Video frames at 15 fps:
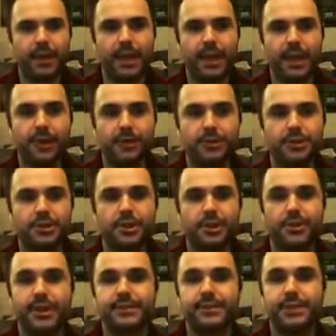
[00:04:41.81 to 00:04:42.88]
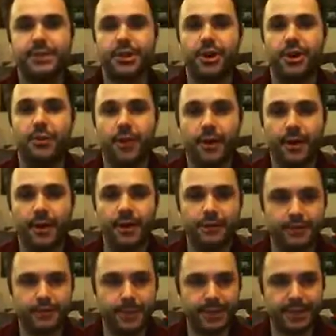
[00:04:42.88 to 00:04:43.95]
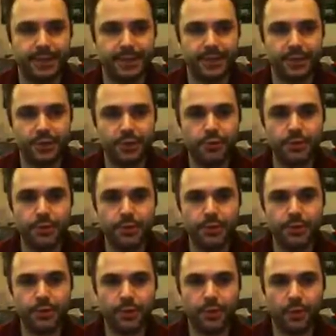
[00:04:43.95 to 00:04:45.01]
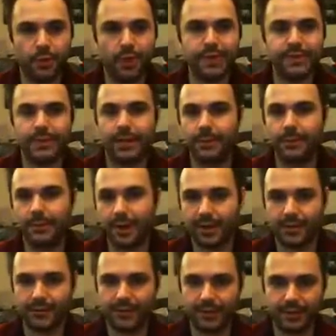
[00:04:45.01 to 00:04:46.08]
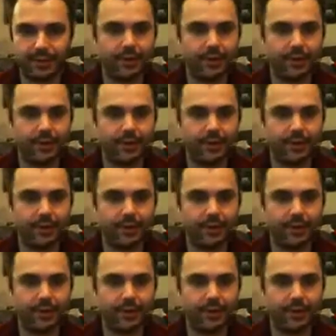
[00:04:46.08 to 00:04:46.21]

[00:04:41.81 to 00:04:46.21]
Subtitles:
It also gives Eternal Warrior, which means their 2 wounds are always going to be relevant.